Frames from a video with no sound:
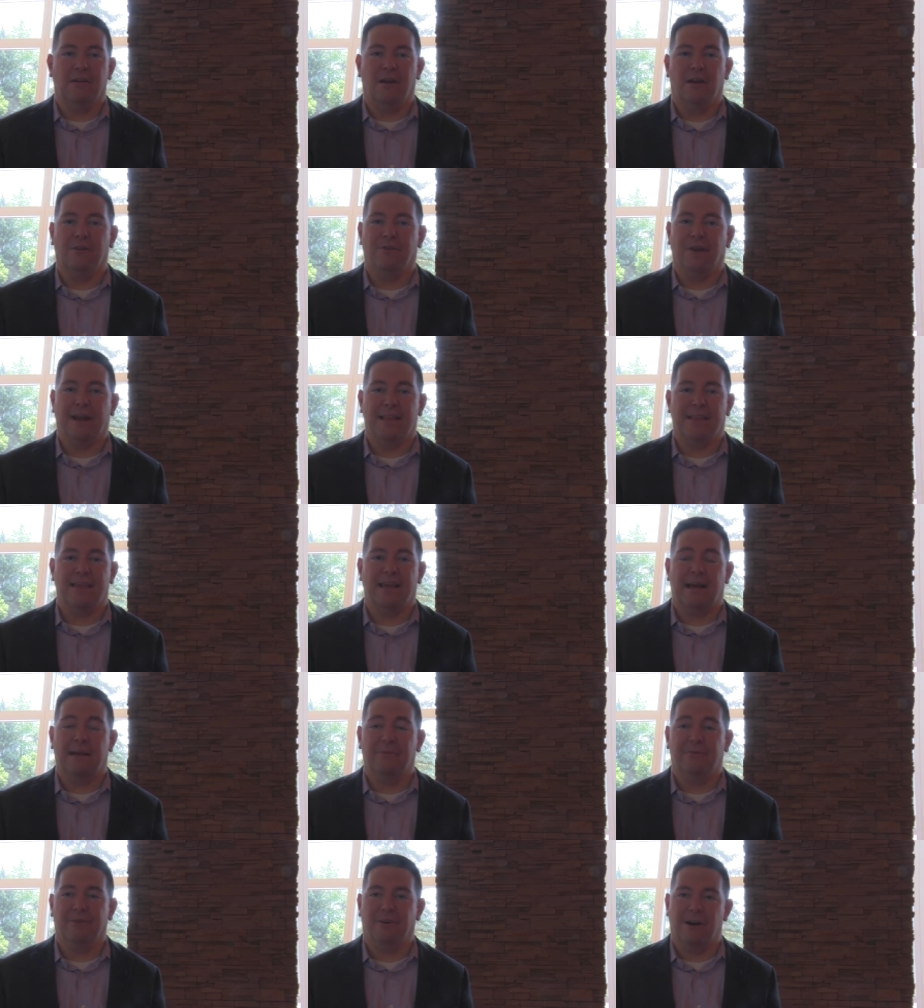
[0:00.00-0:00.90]
a great
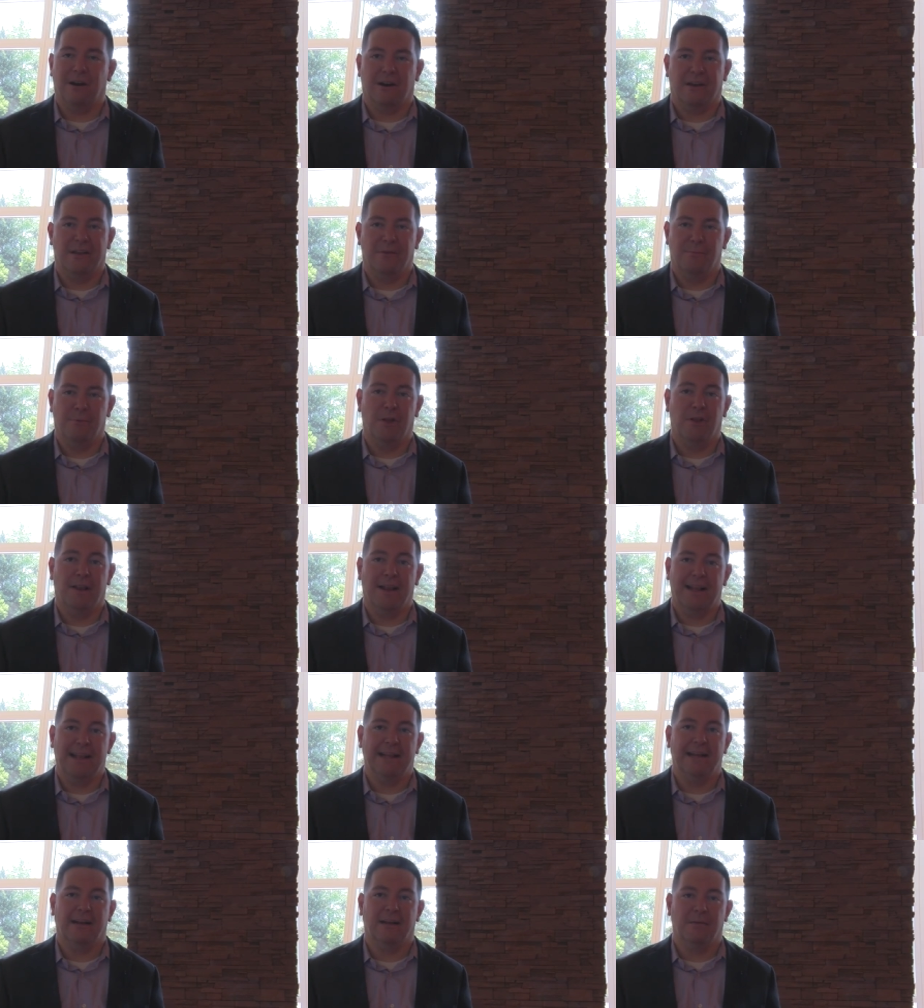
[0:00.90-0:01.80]
time for our
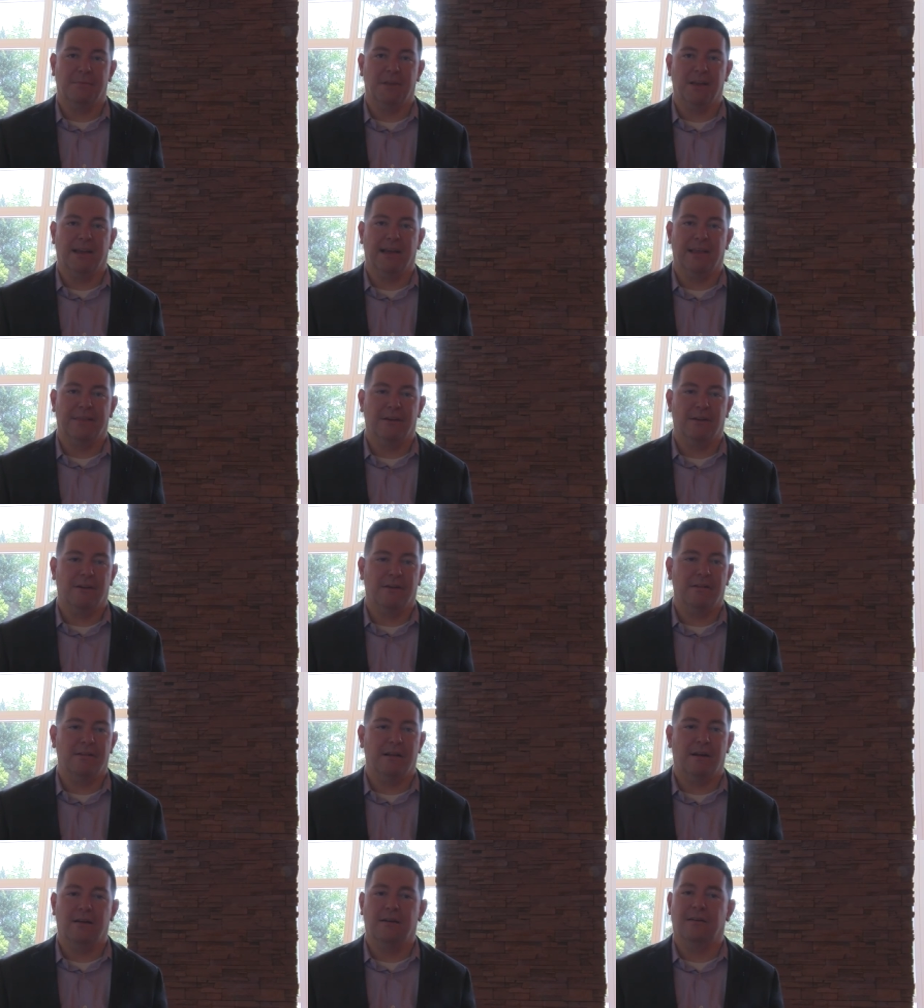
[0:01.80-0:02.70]
community to come together
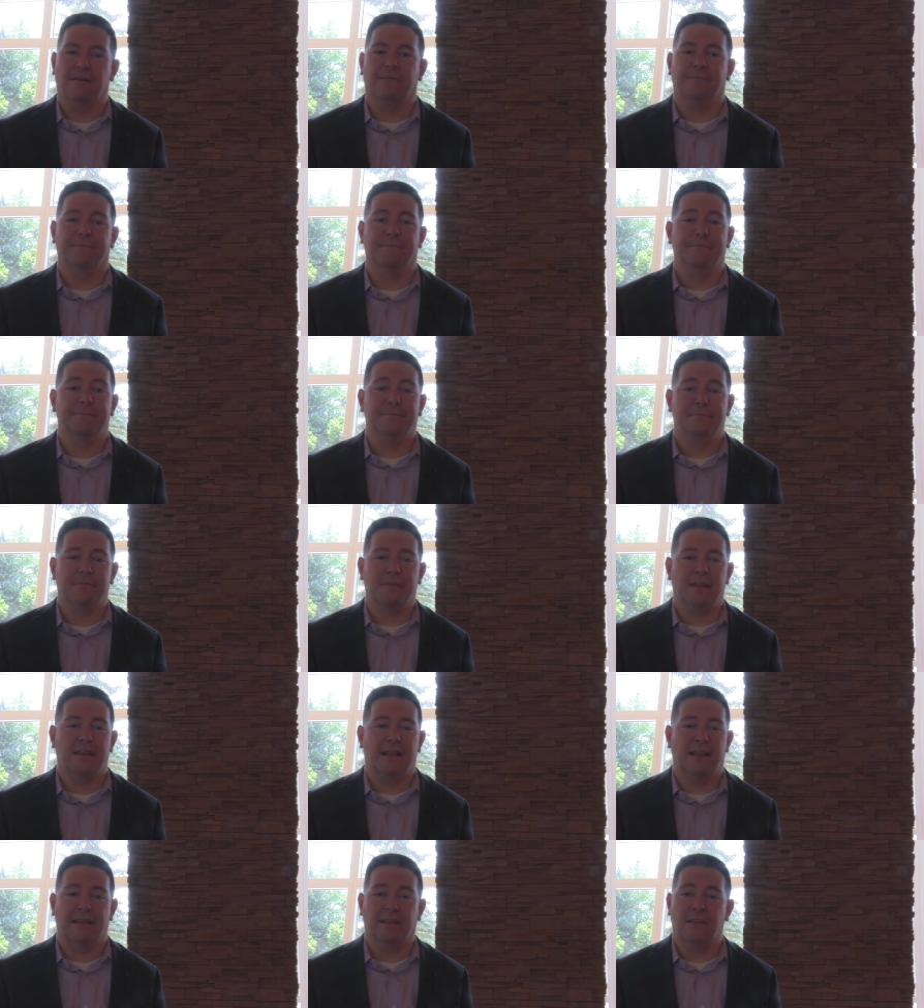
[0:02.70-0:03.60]
um,
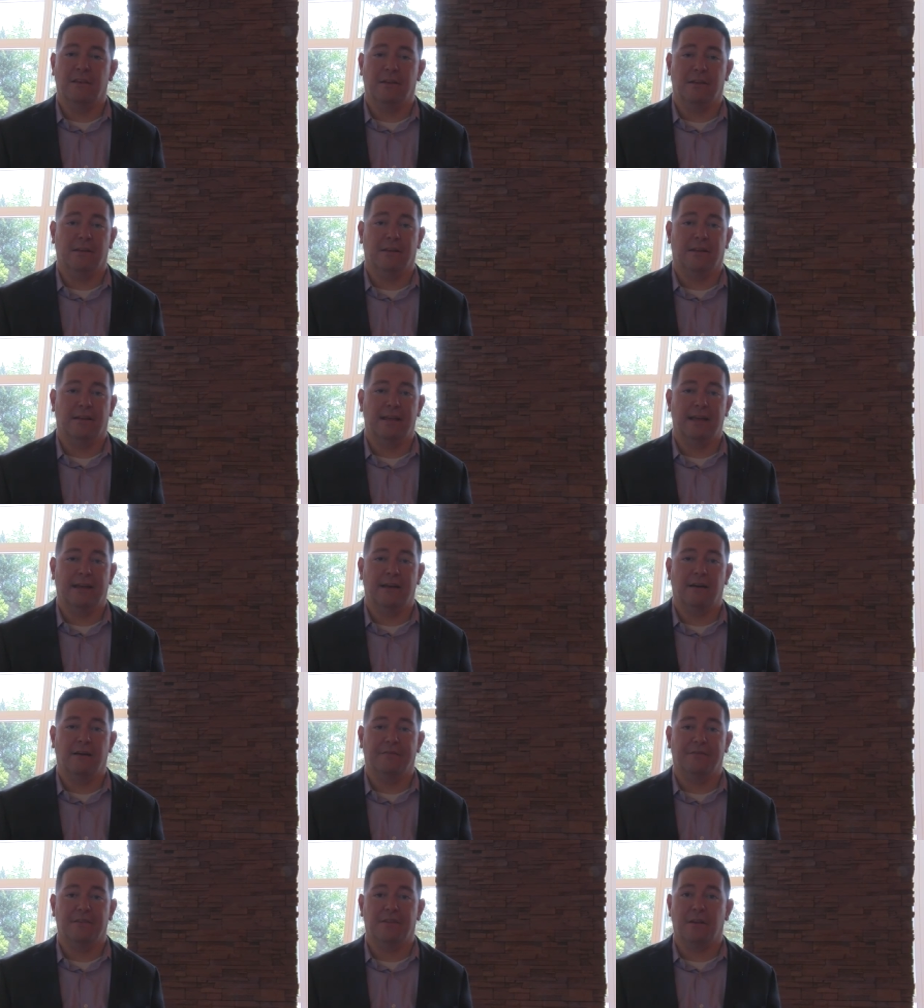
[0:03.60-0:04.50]
and uh, kick
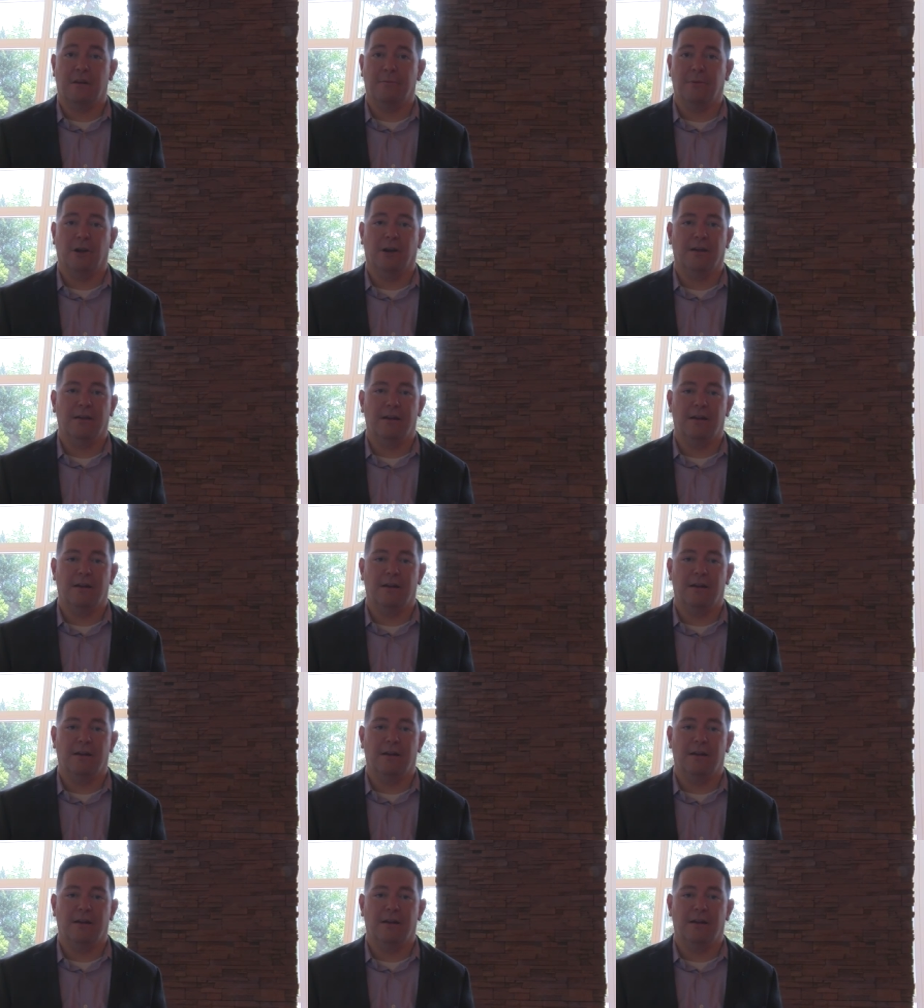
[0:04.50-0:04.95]
off summer.